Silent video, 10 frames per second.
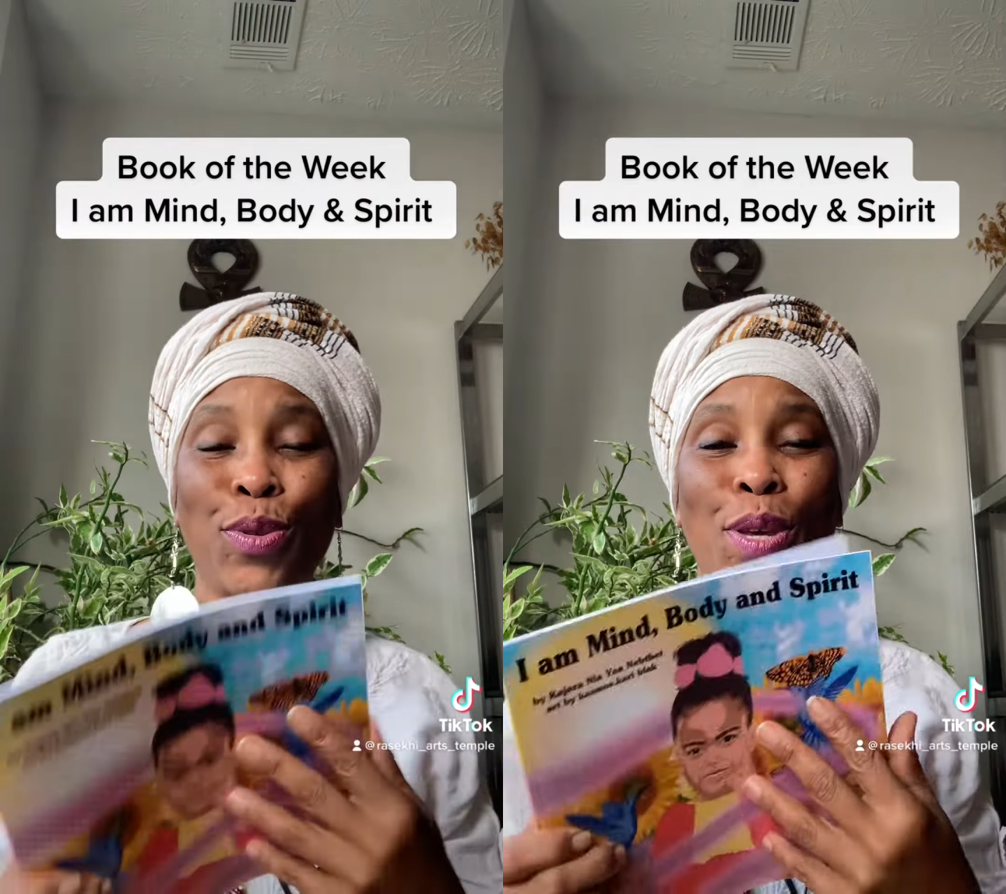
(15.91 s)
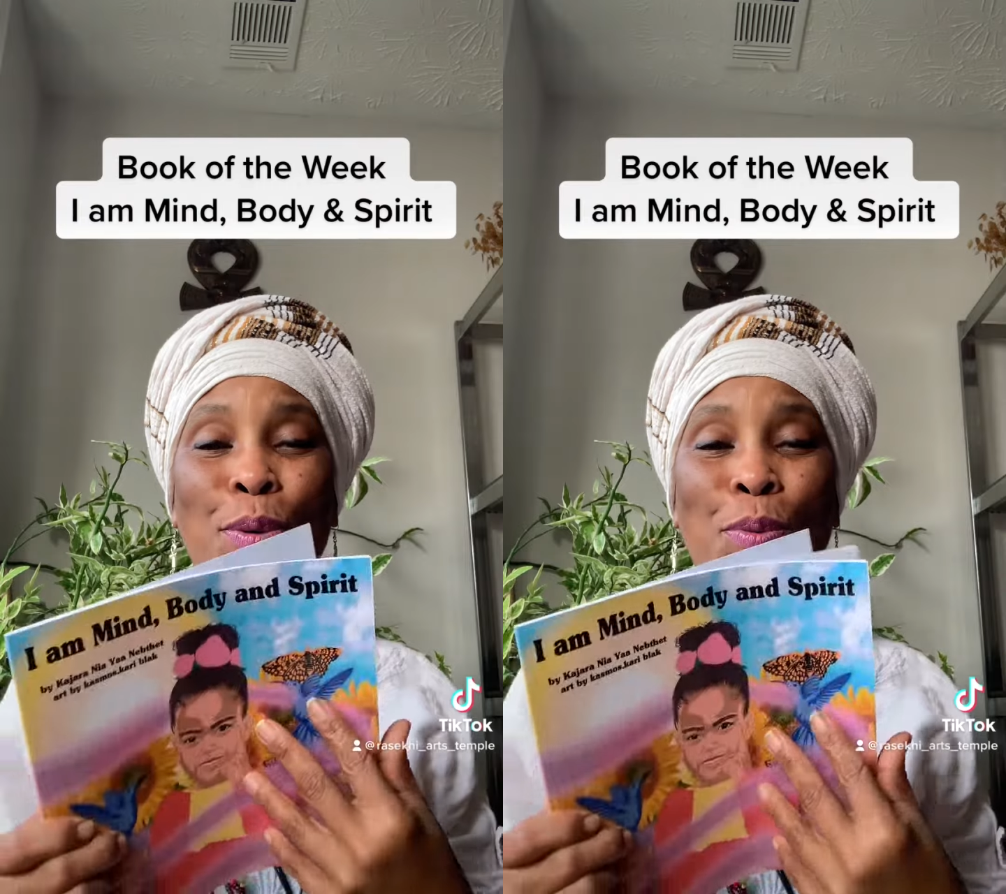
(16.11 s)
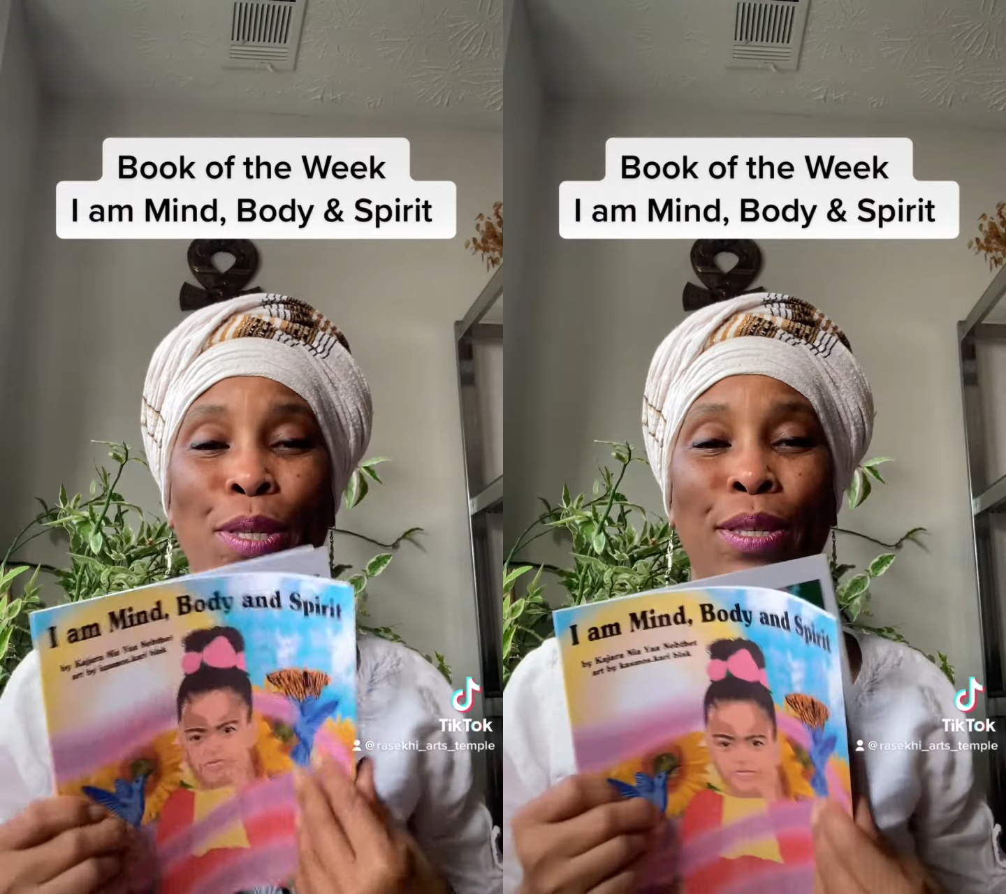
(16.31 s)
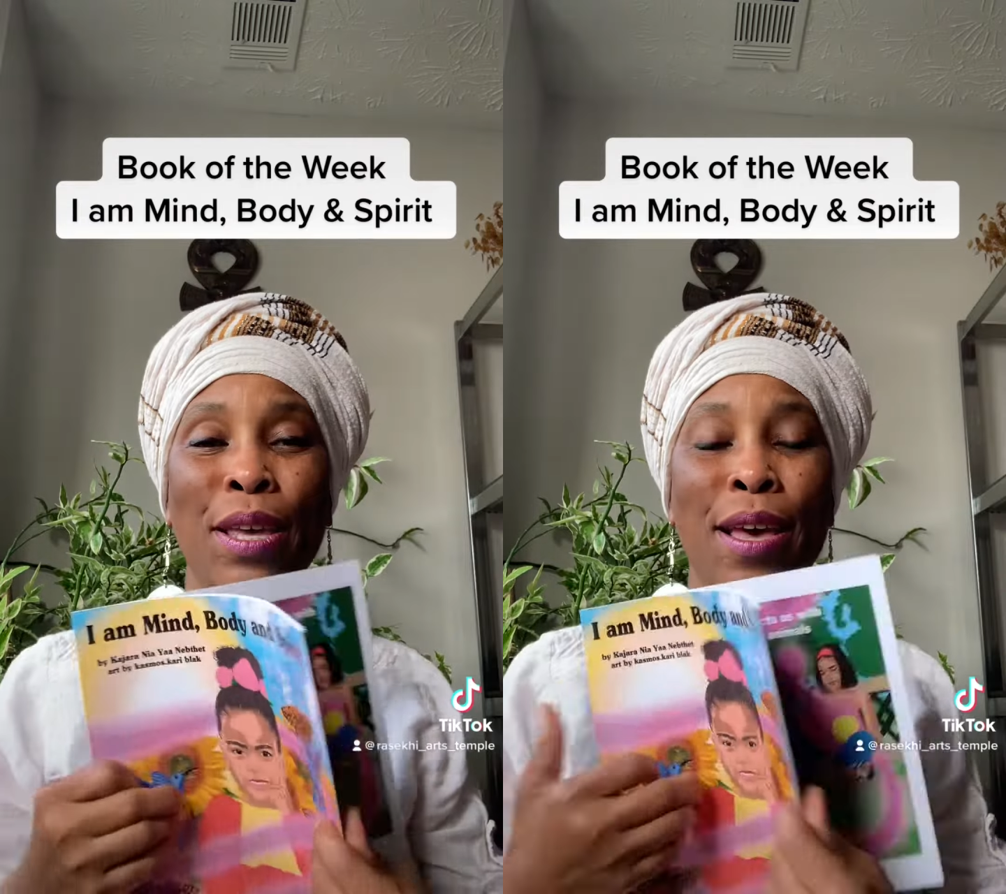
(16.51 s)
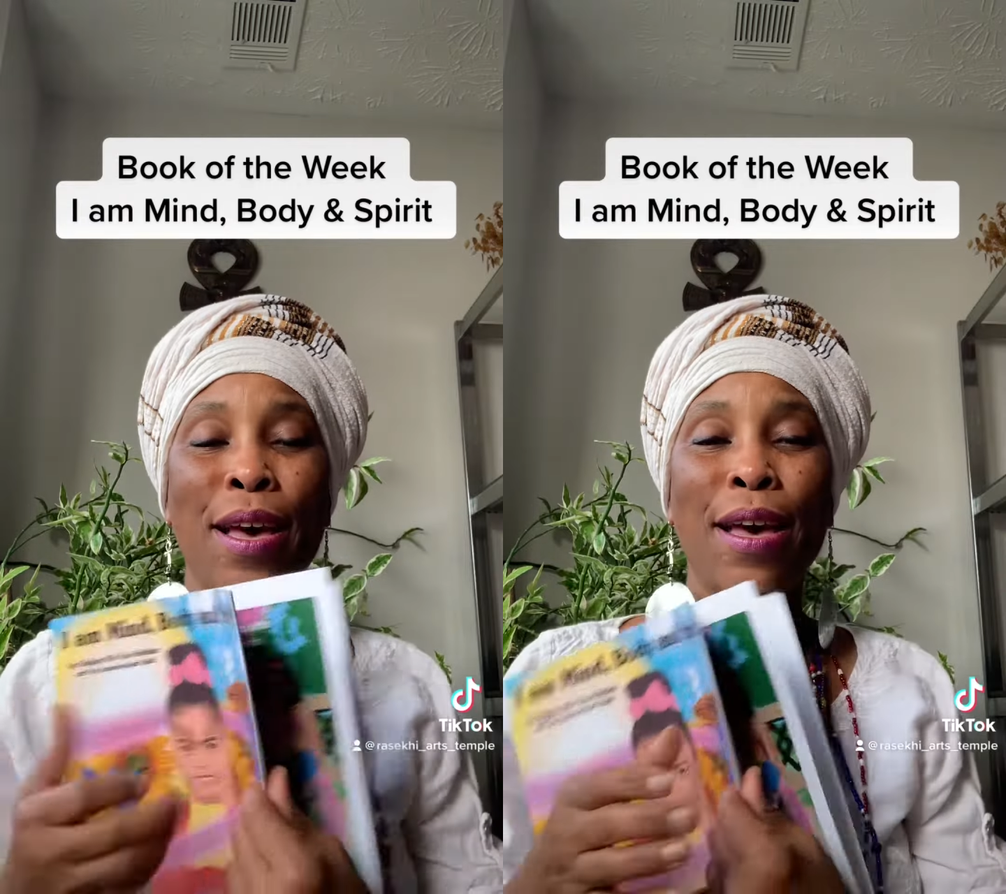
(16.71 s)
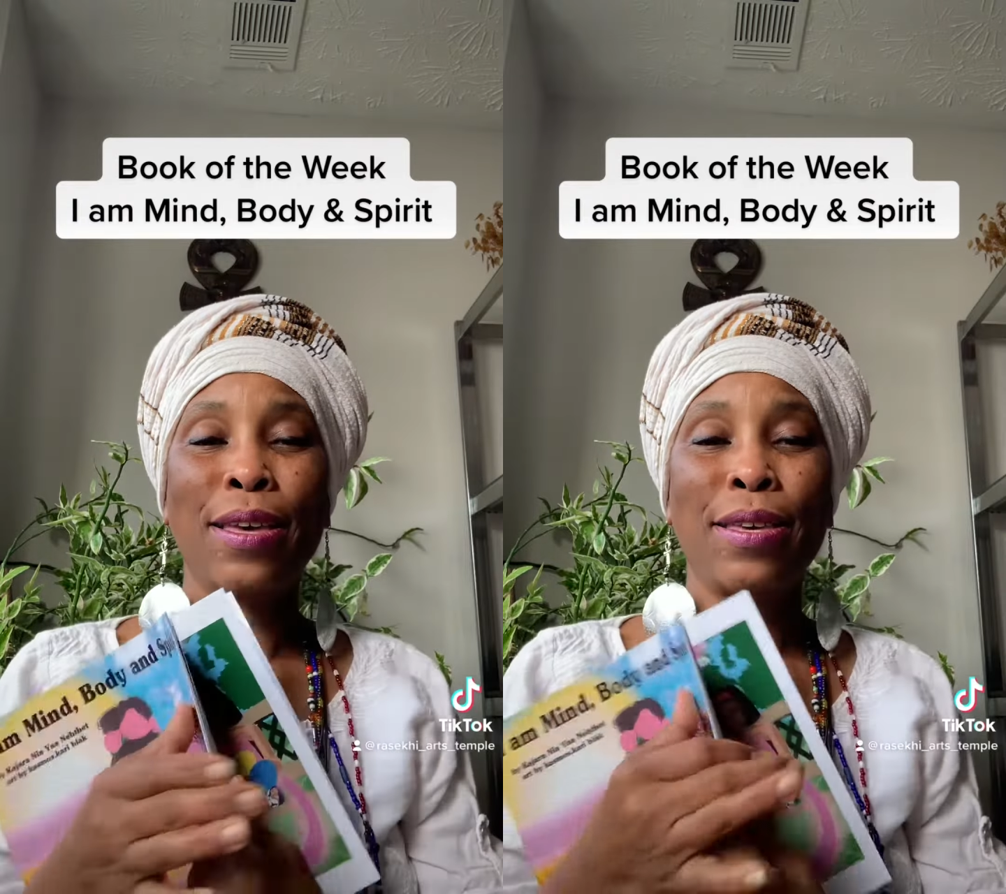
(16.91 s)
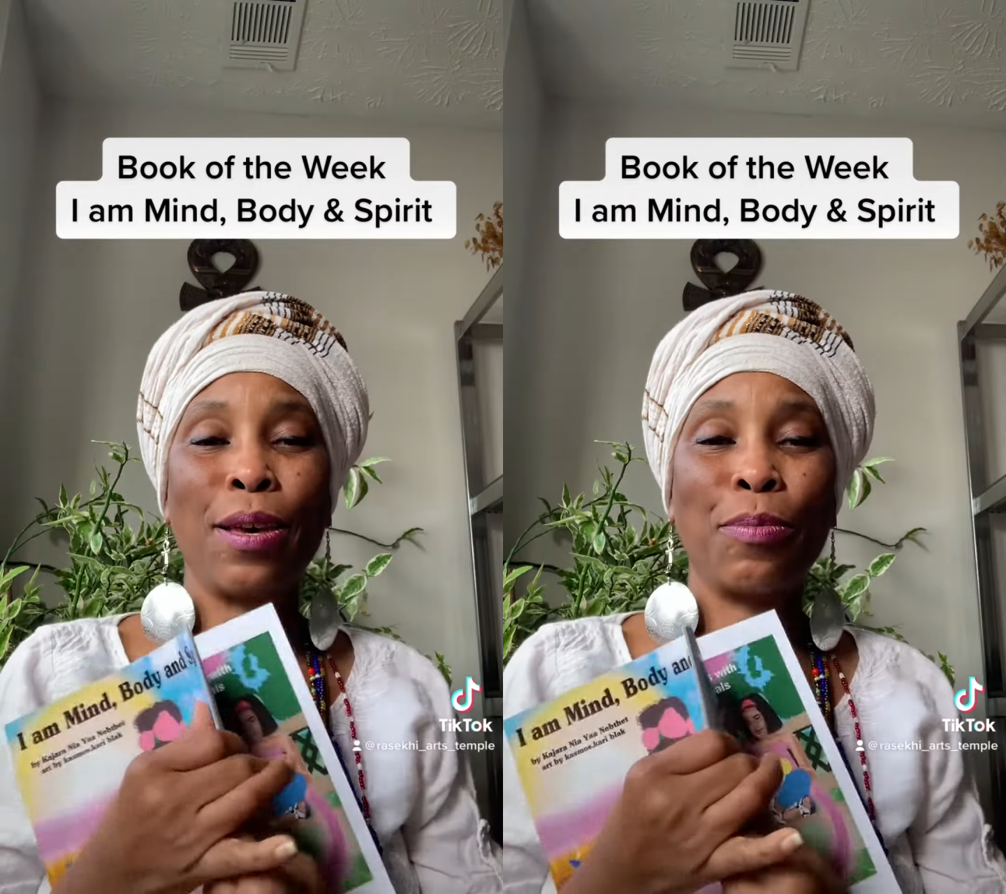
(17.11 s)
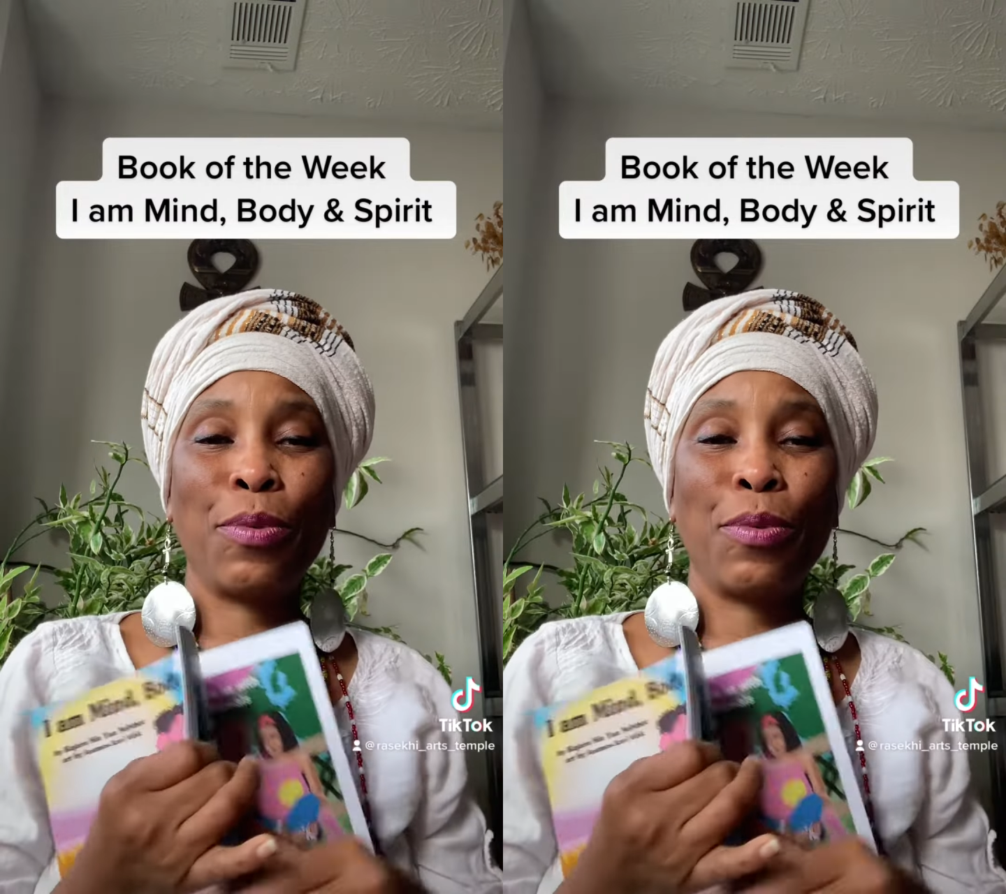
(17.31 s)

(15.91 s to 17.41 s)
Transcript: It was a young